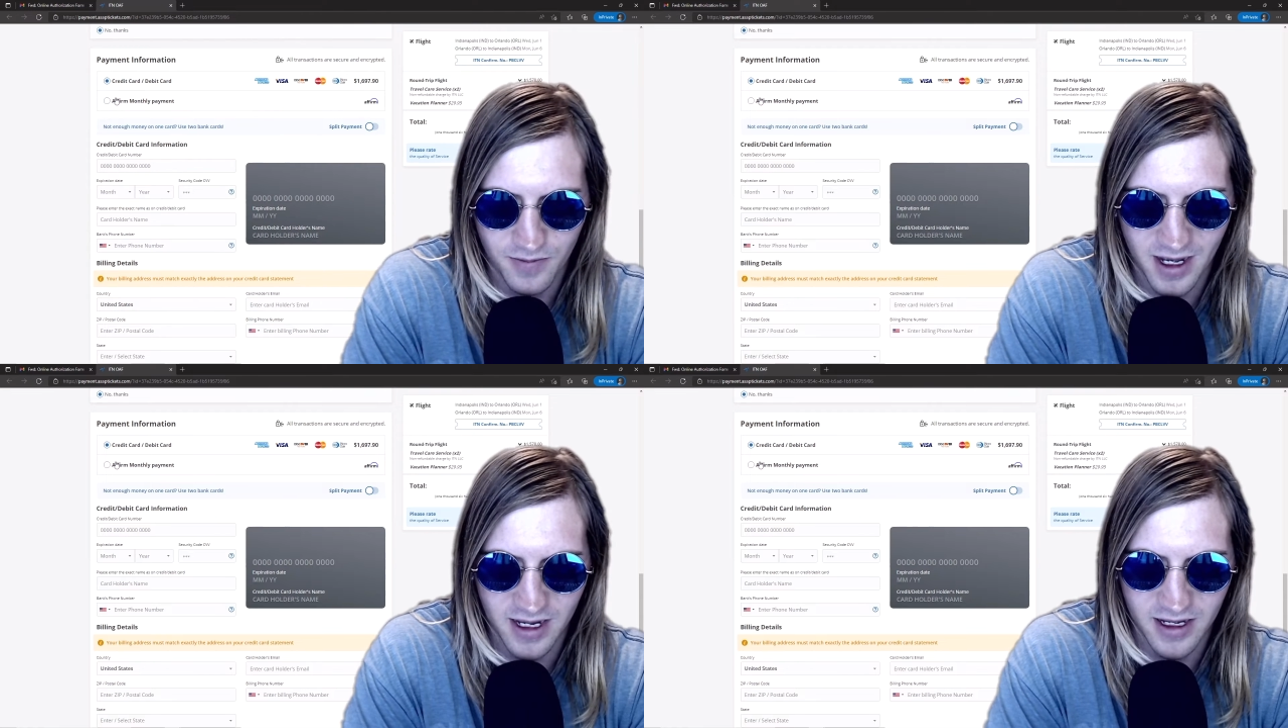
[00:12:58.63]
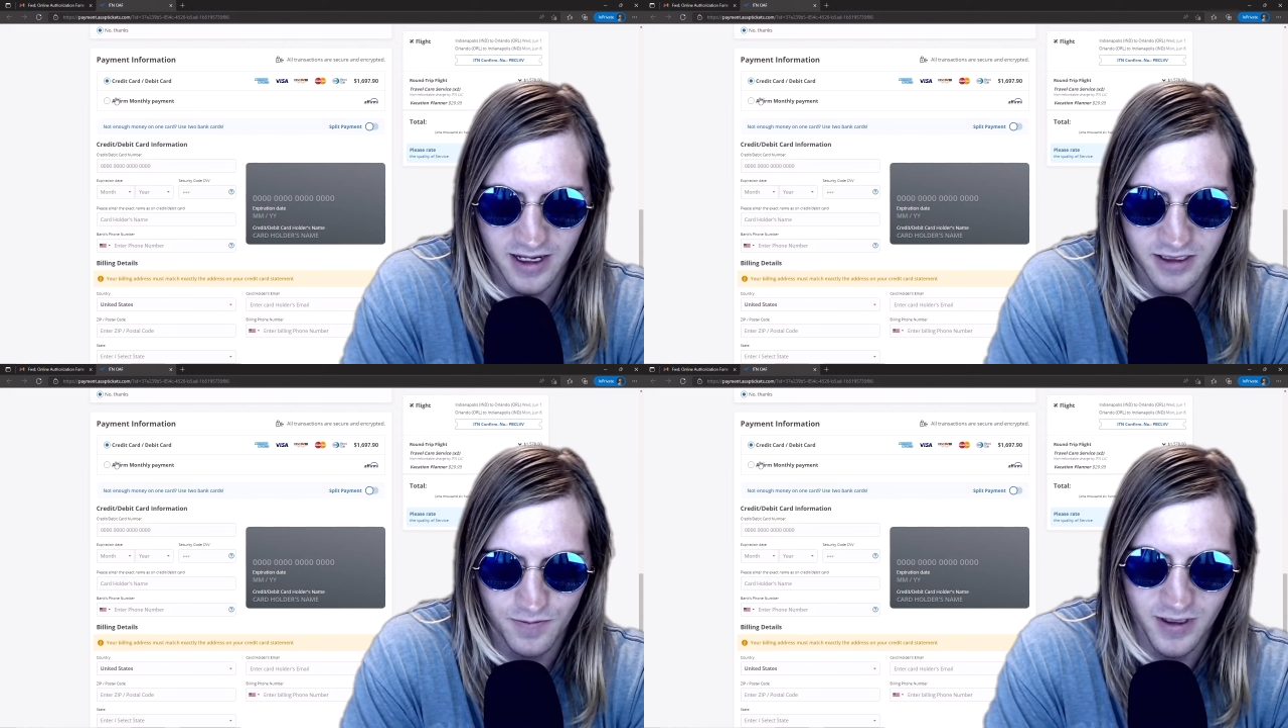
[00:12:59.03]
my
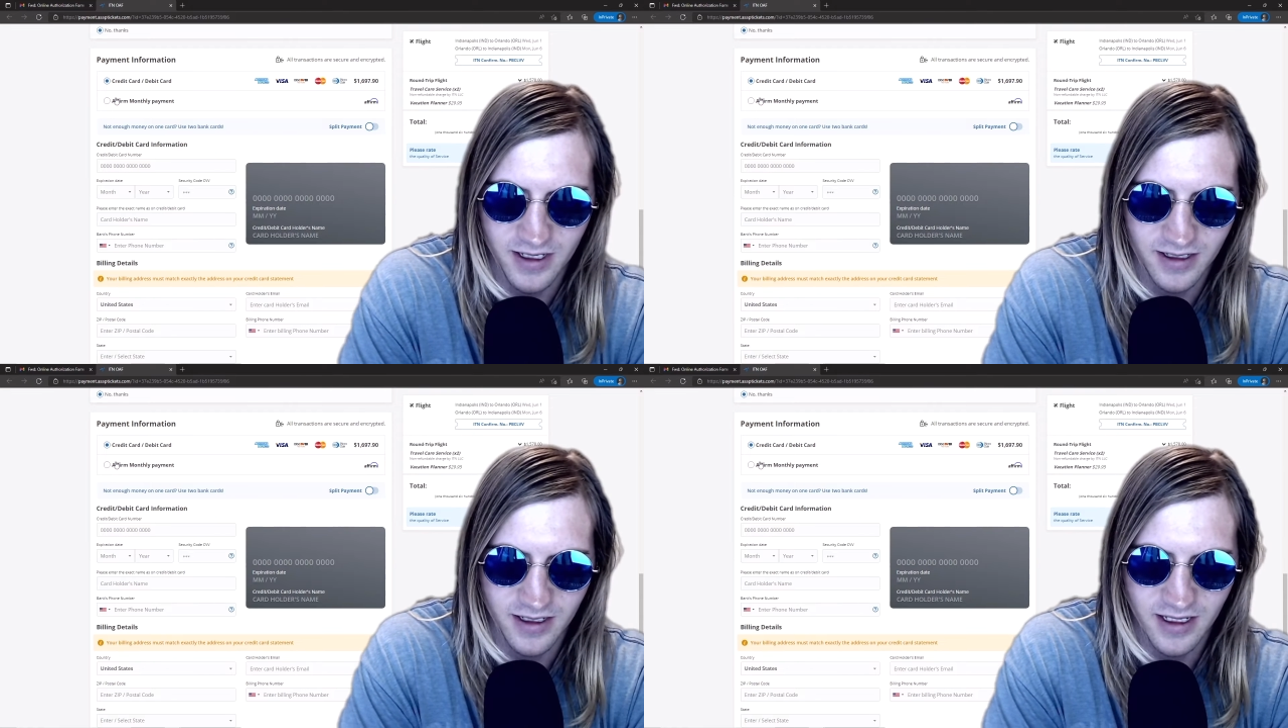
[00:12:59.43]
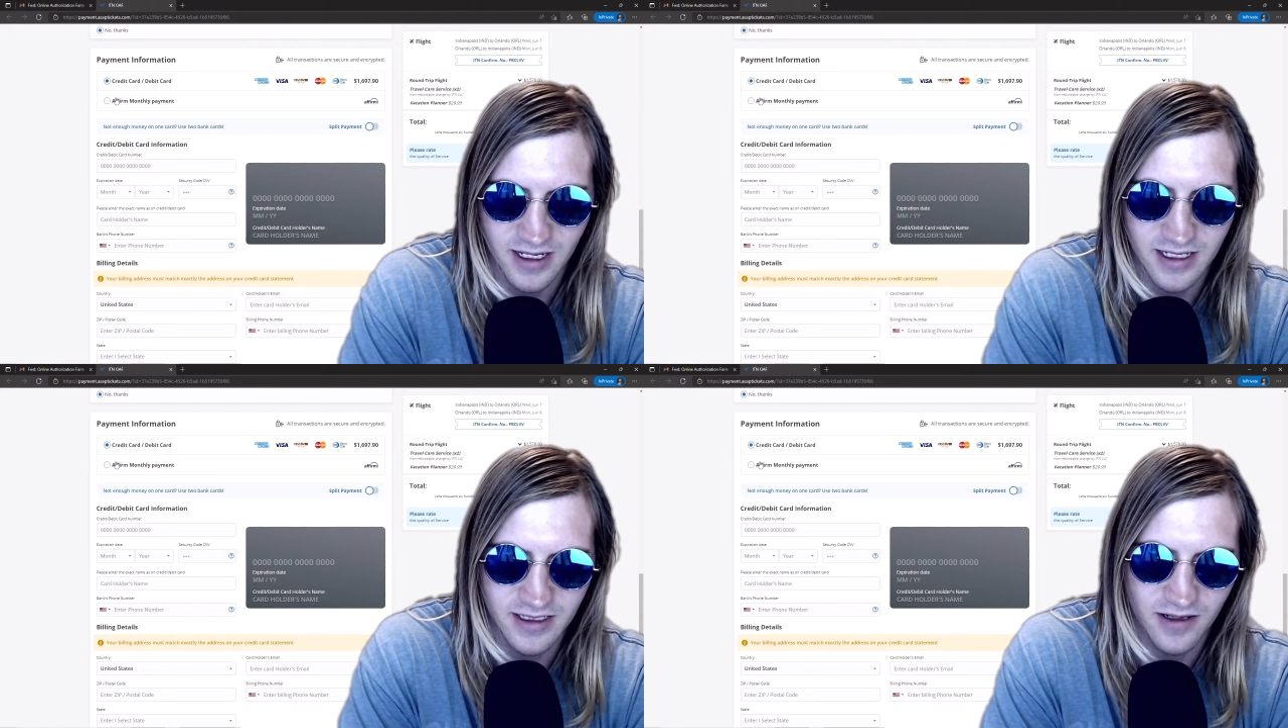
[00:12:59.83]
husband
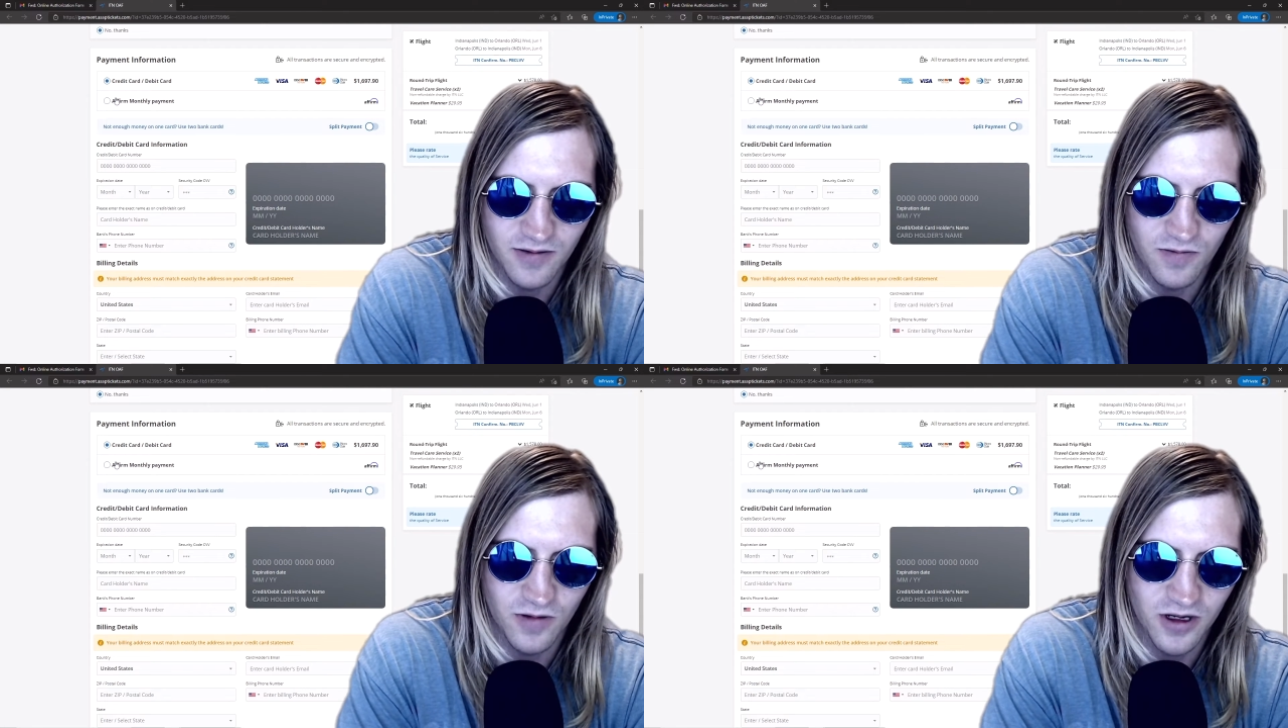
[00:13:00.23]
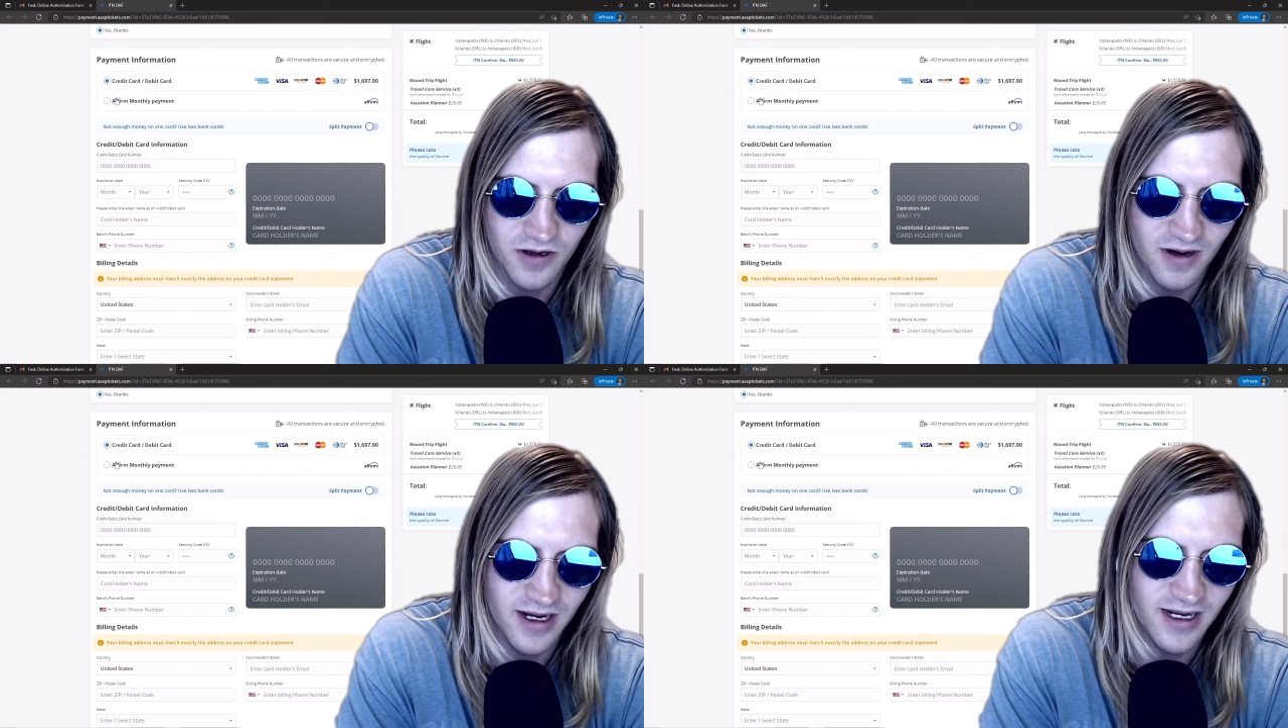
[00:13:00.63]
is at work
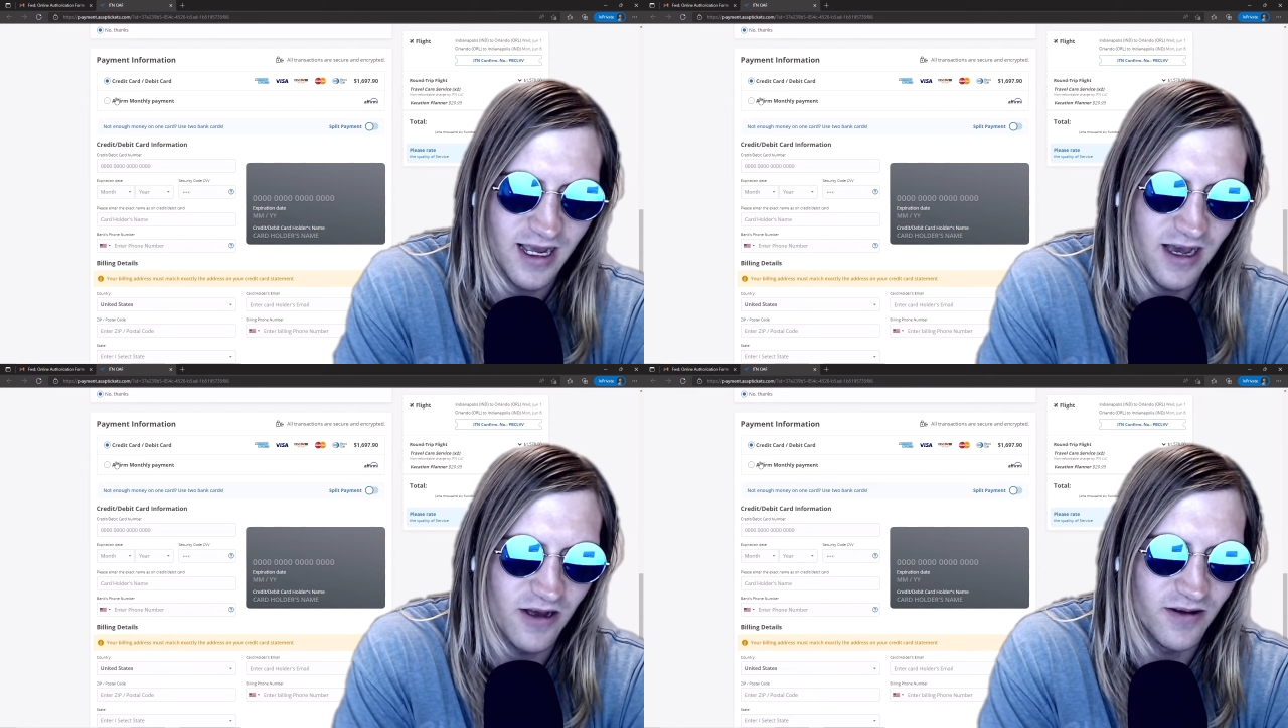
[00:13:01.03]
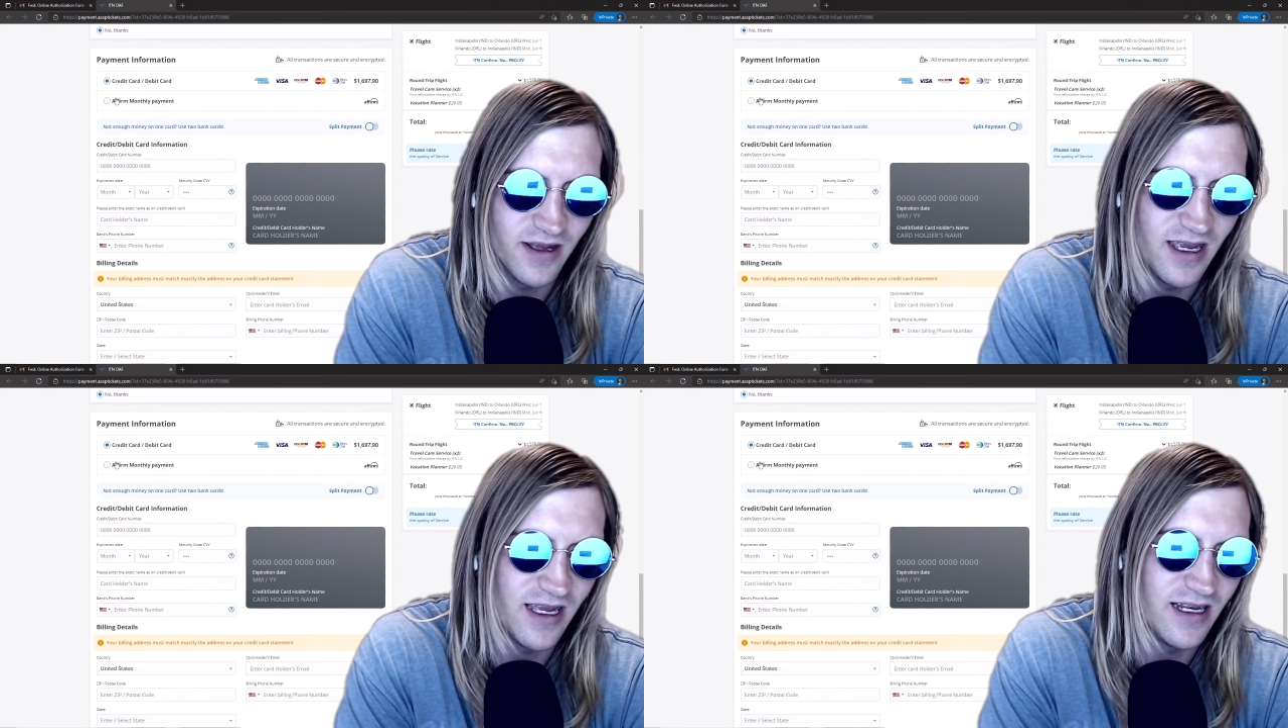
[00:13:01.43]
right now
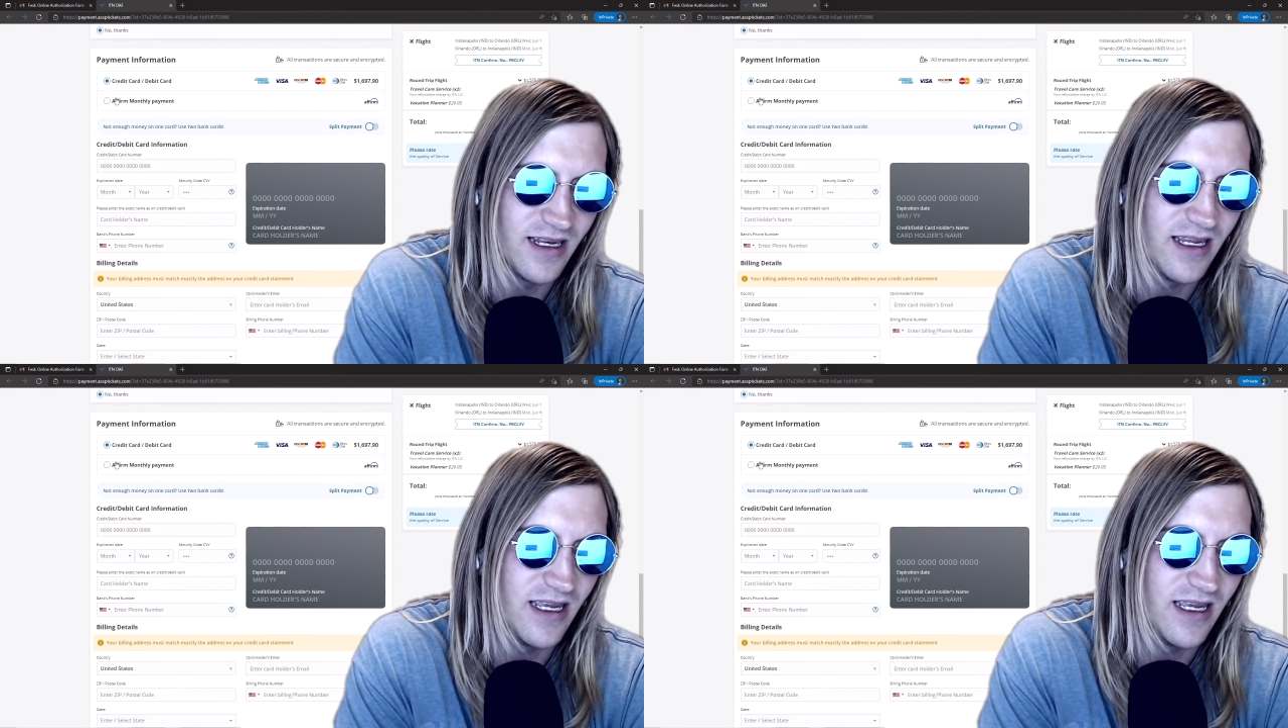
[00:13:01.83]
and